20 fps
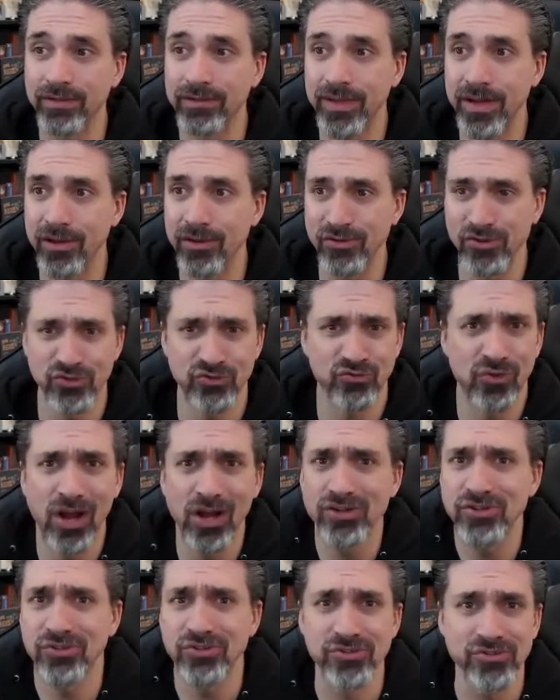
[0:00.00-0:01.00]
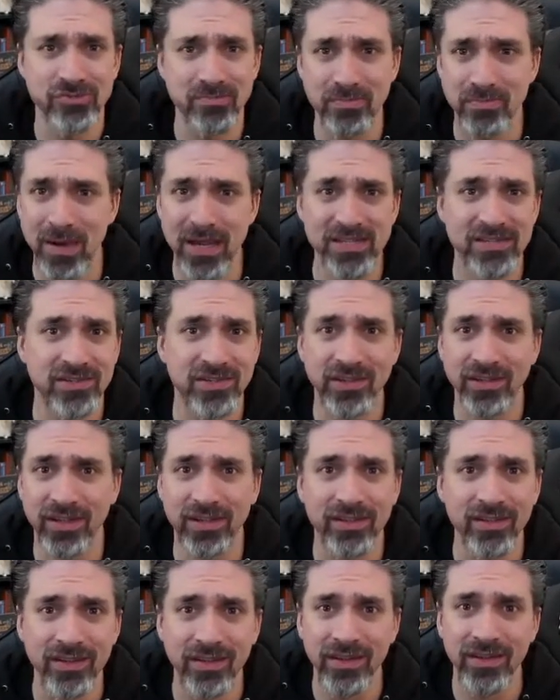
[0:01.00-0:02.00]
you know, structures based on
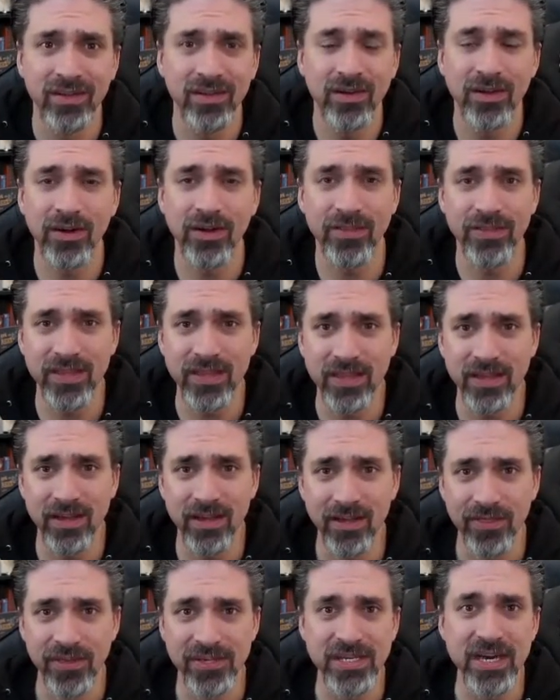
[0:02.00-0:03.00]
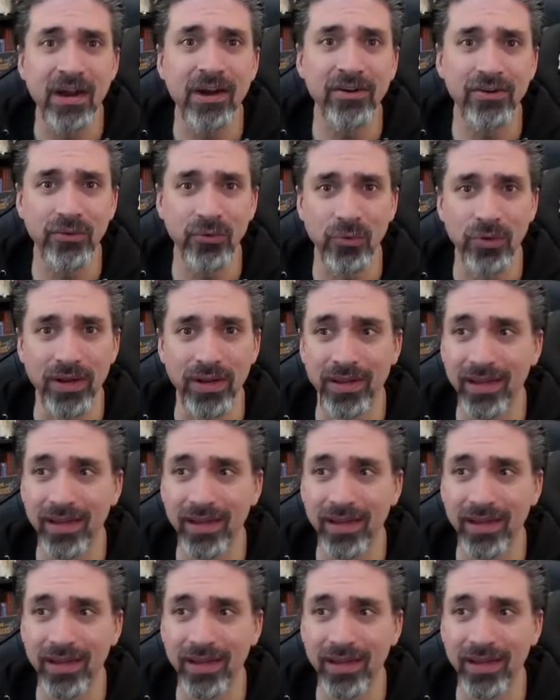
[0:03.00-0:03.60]
the territory.